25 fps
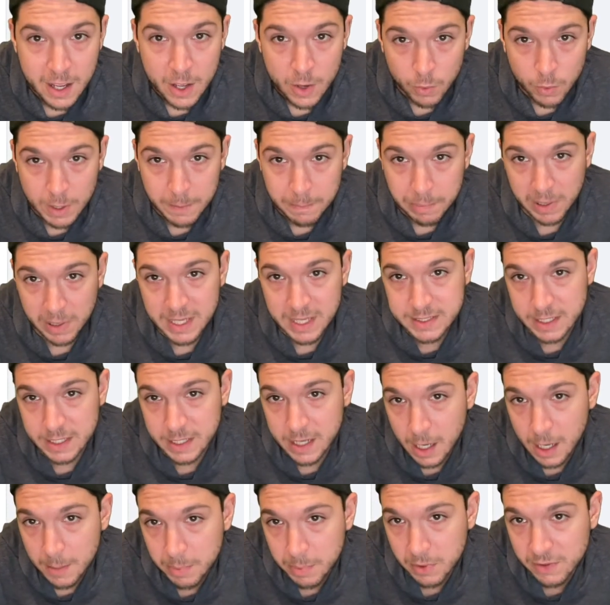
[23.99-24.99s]
We placed a
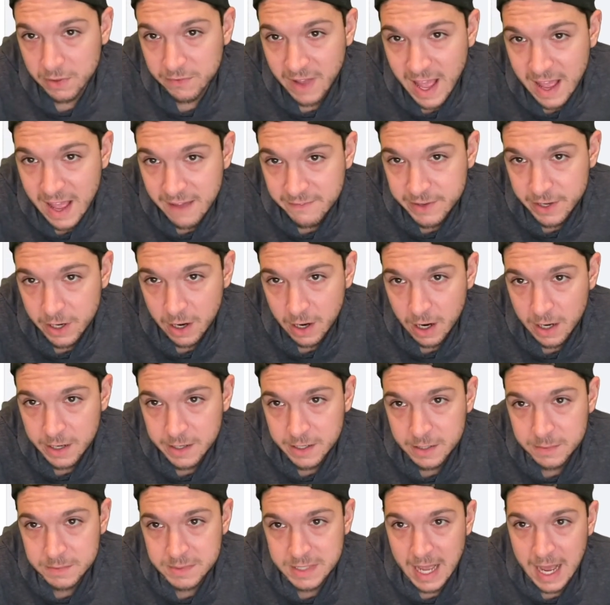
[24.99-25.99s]
couple of heavier
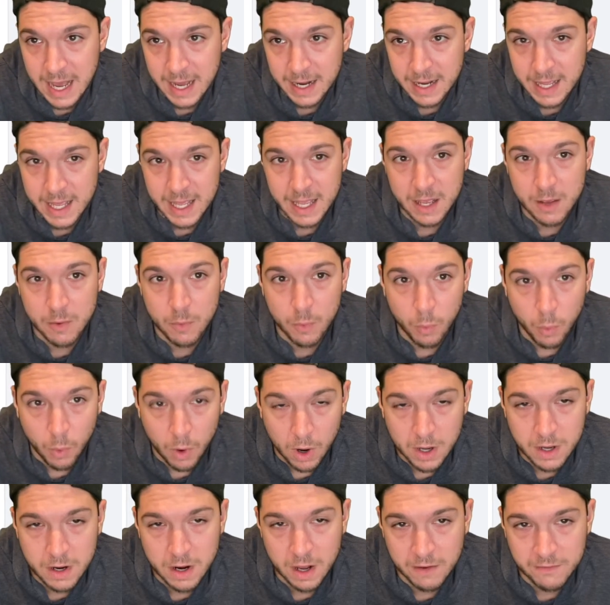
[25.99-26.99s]
items on it, and
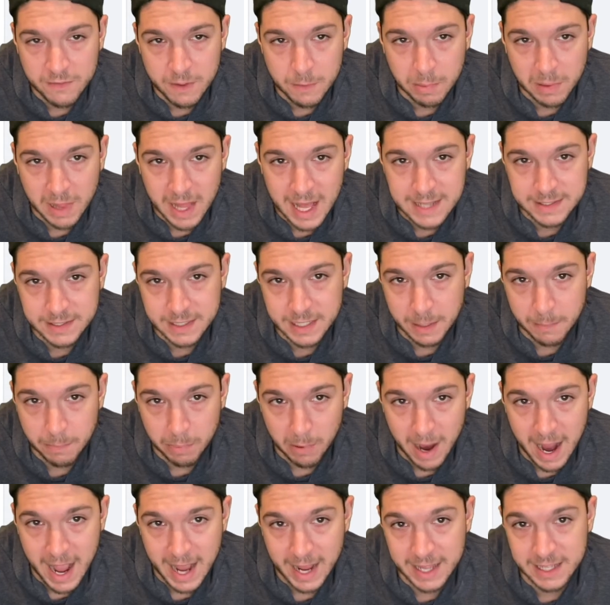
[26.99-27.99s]
one of the plastic
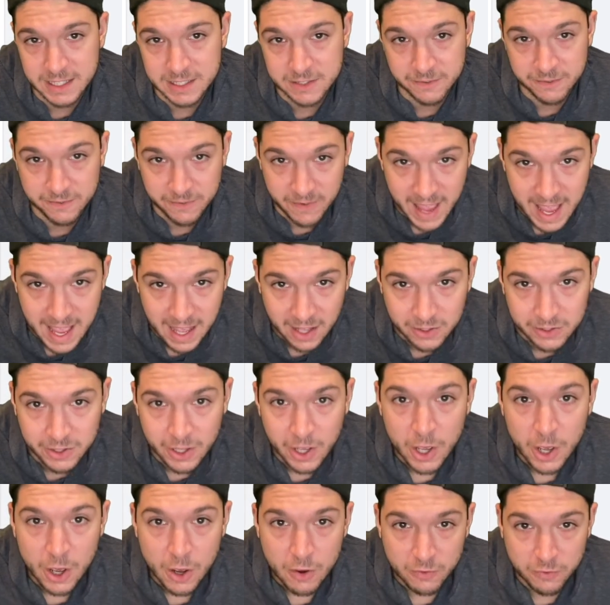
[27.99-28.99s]
brackets failed.
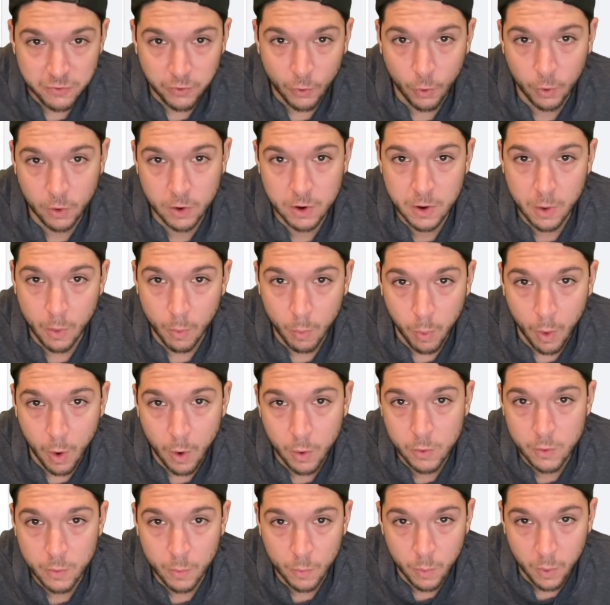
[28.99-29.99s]
Ford
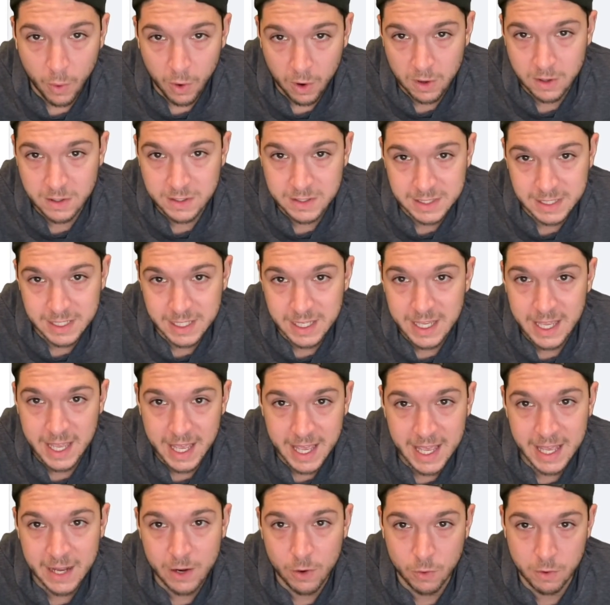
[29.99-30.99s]
won't warranty
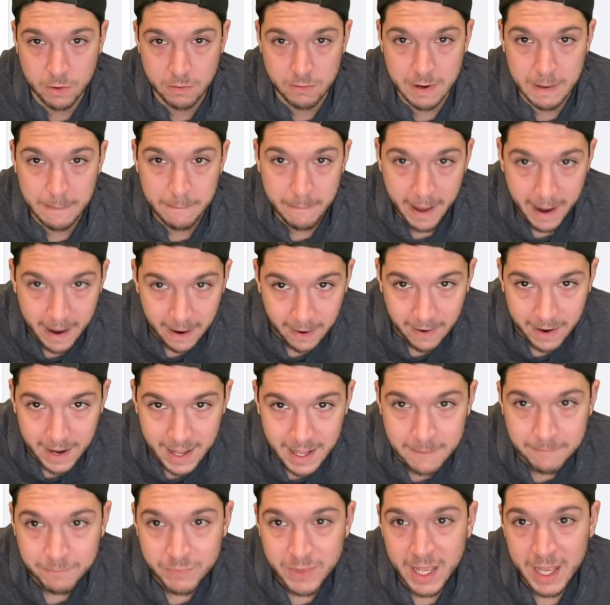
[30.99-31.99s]
it or repair
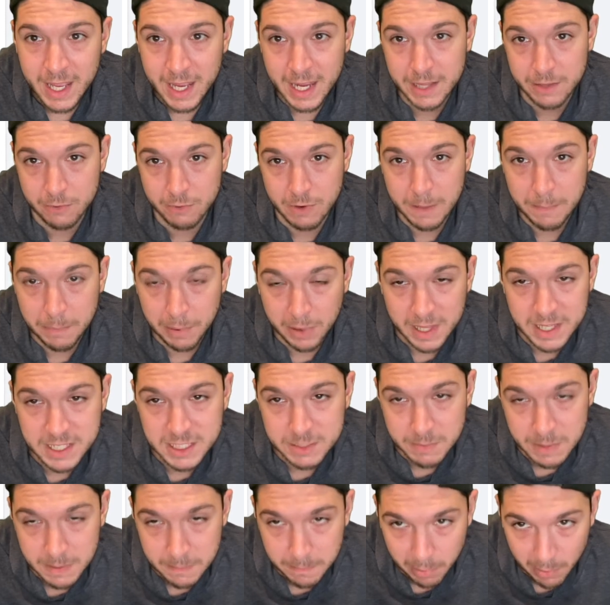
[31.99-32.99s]
it, and the
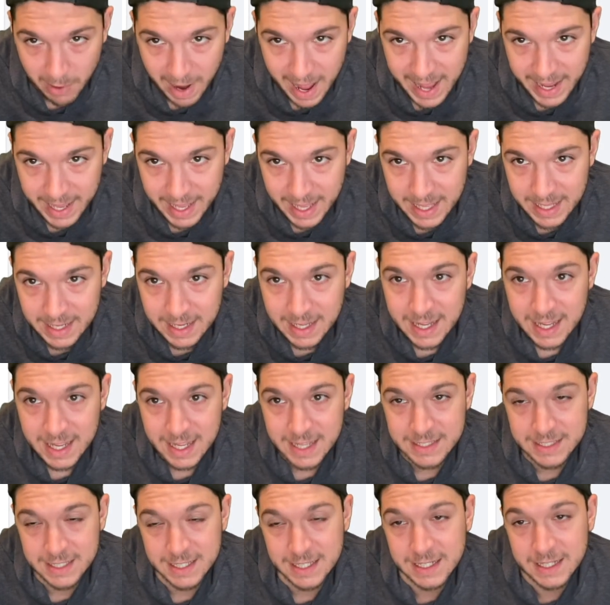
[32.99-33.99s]
replacement bracket
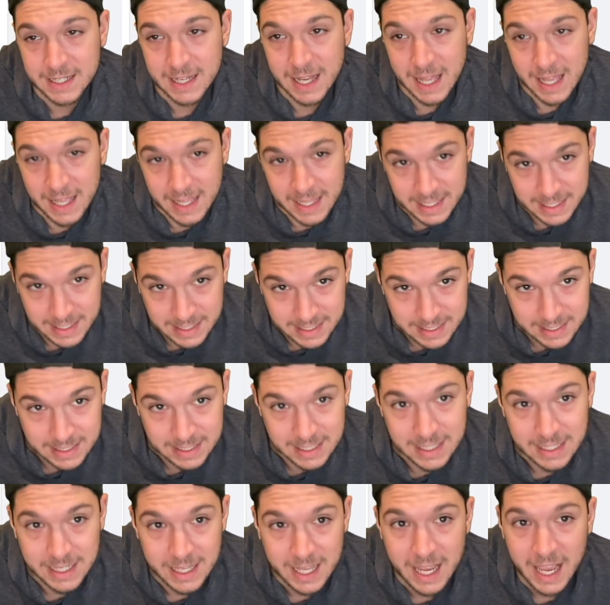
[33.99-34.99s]
is an
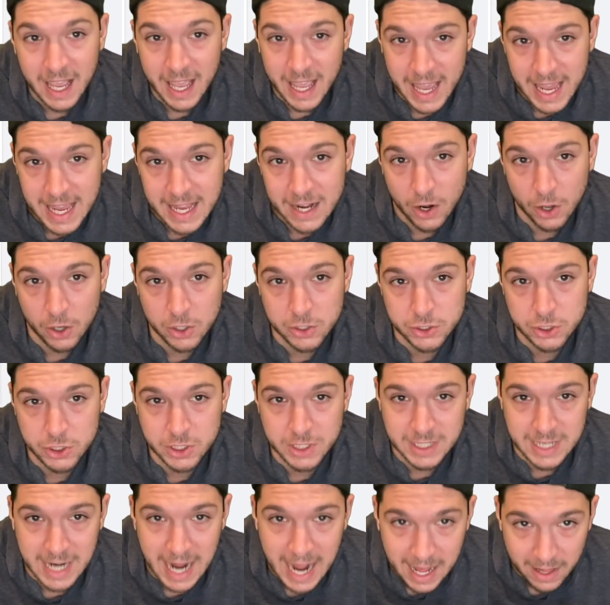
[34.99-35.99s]
exceeding
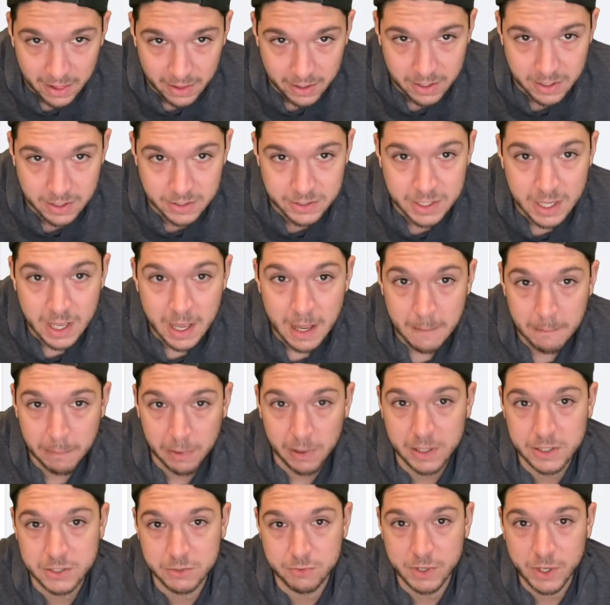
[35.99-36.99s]
$800,
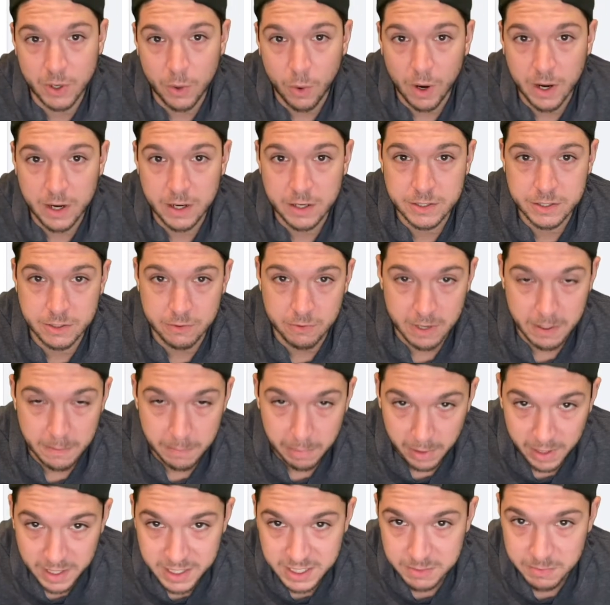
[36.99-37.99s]
plus requires a
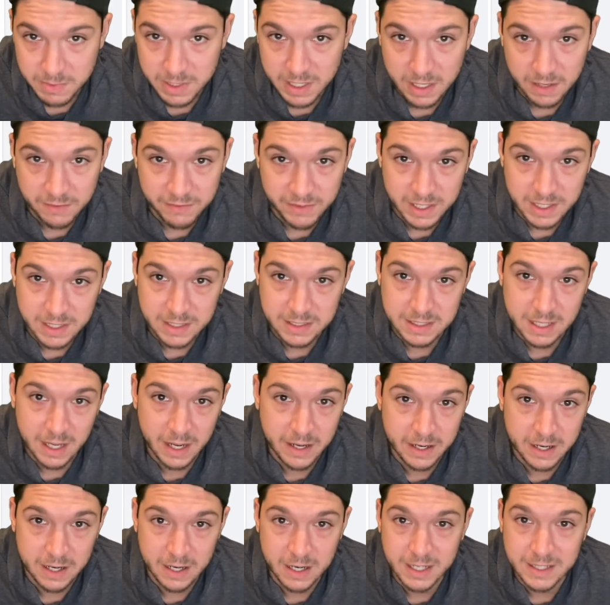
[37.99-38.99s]
replacement of the
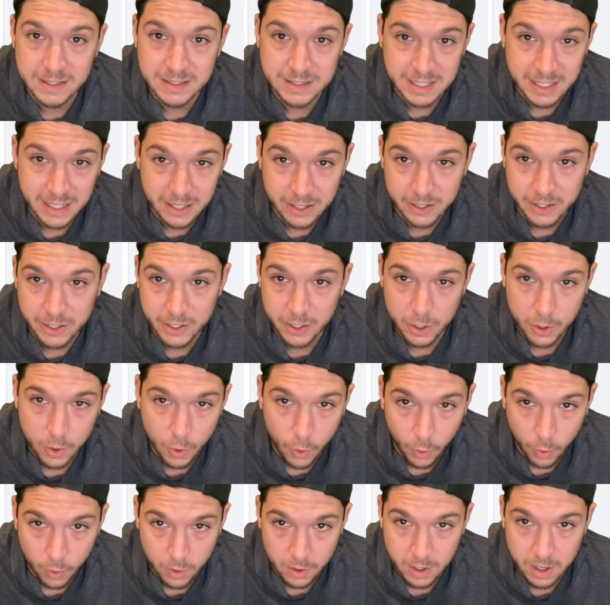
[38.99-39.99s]
entire interior
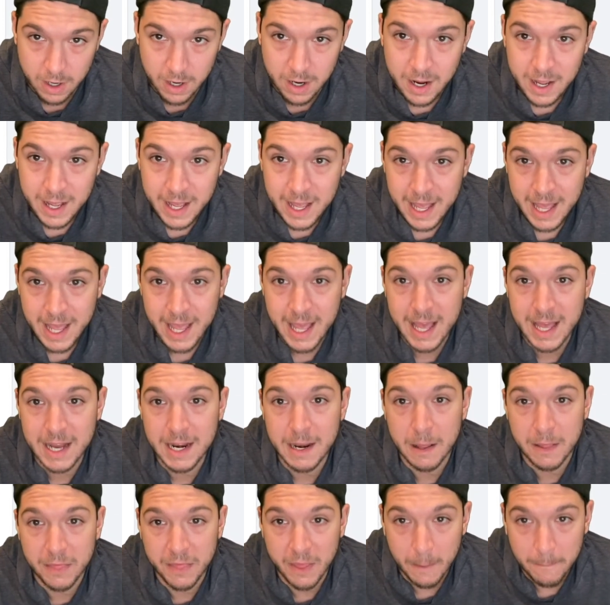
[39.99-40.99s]
quarter,
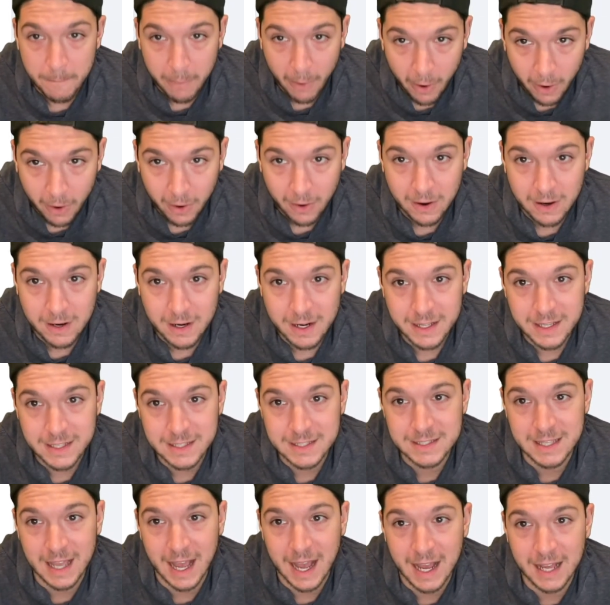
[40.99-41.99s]
and the part
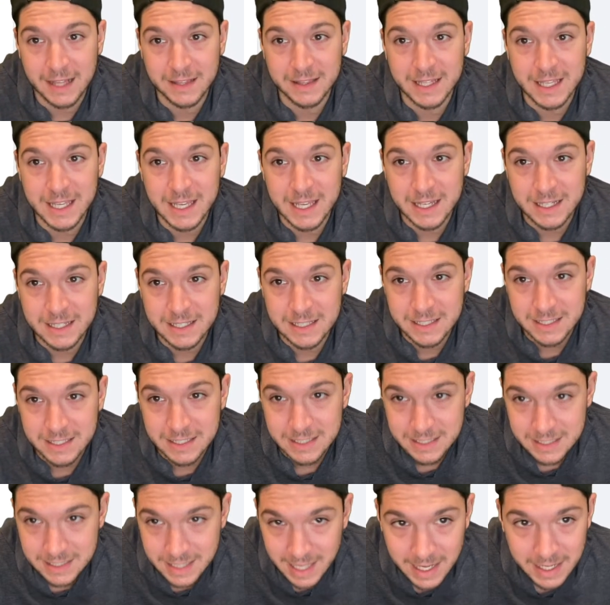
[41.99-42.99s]
is on the
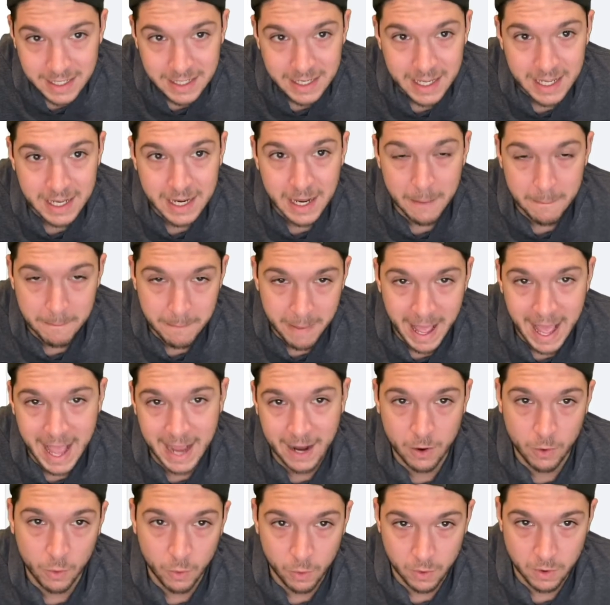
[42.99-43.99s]
extended
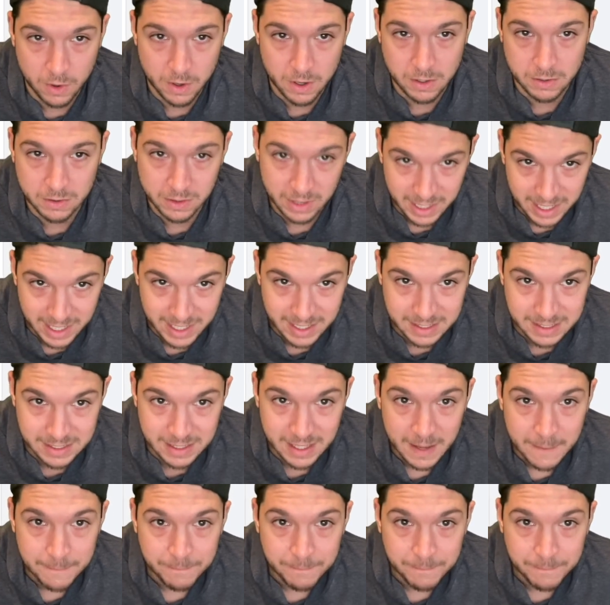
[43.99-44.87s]
back order list.